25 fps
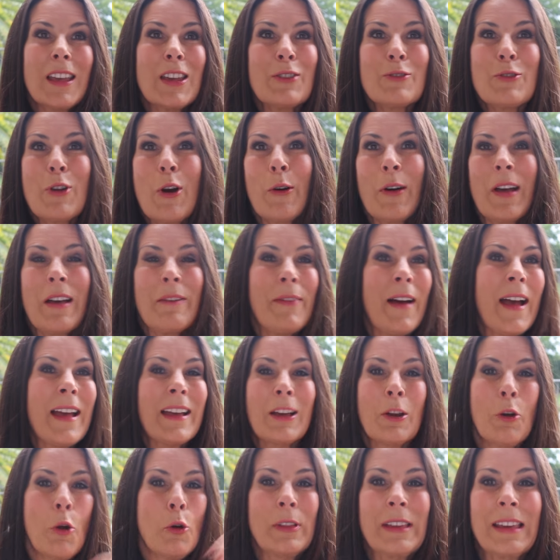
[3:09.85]
you know, if I
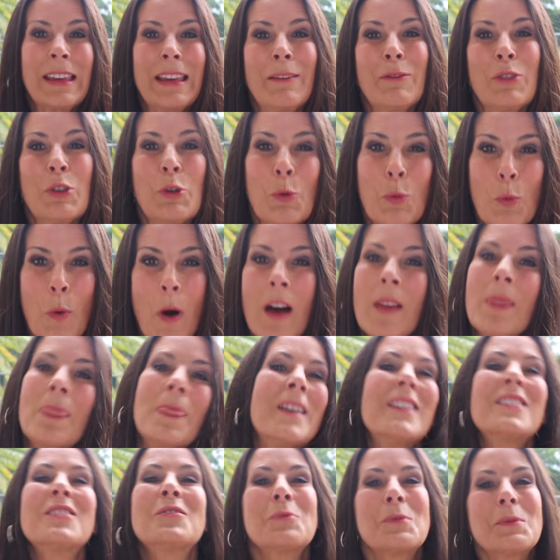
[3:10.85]
could only give you one,
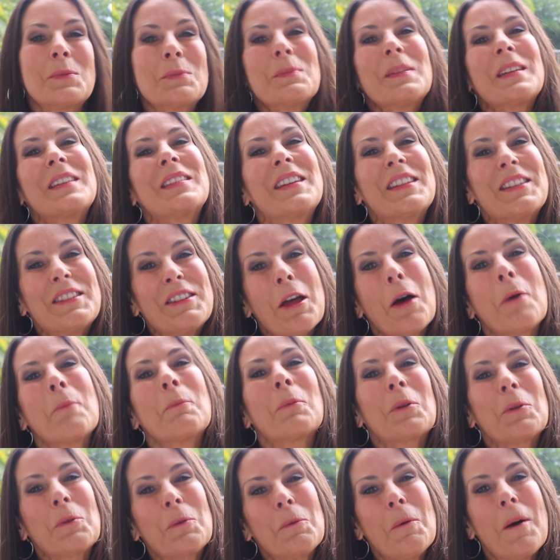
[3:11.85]
this would be the
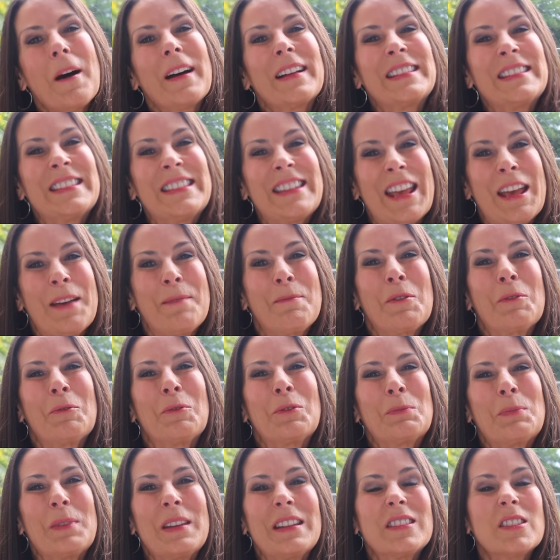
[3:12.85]
number one tip,
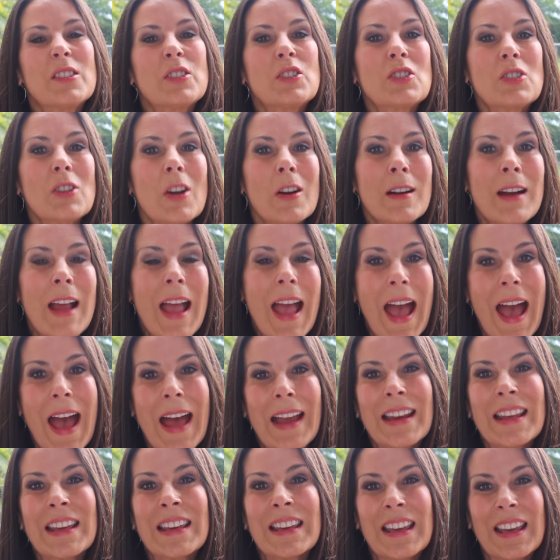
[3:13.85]
would be to start
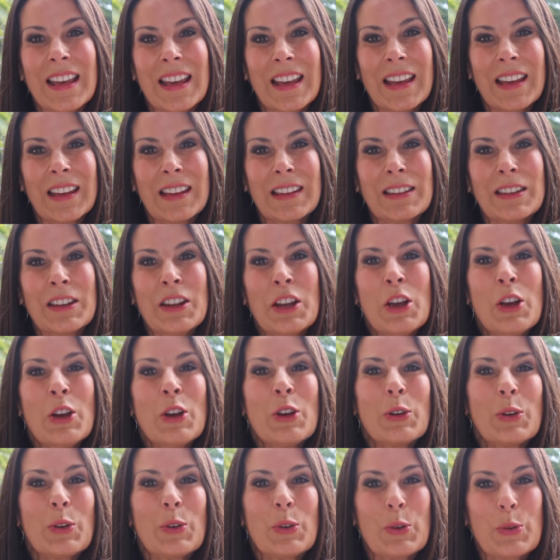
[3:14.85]
adding
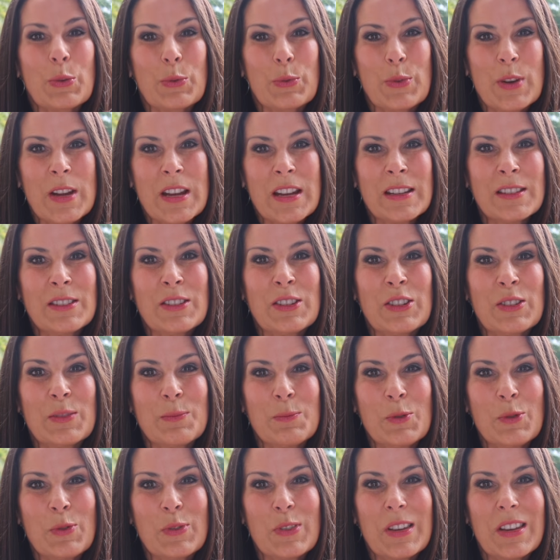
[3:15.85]
in green
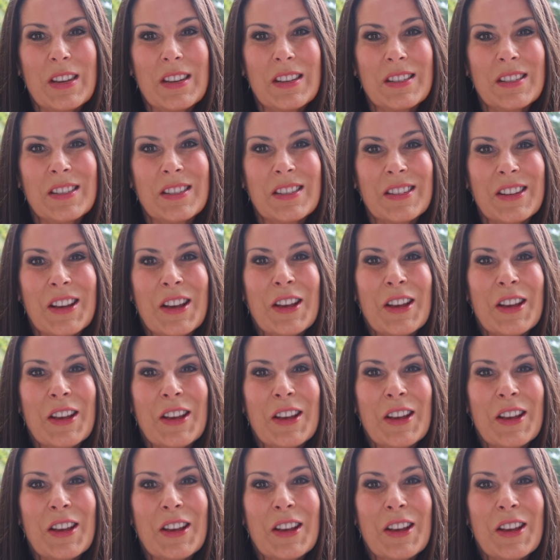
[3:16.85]
smoothies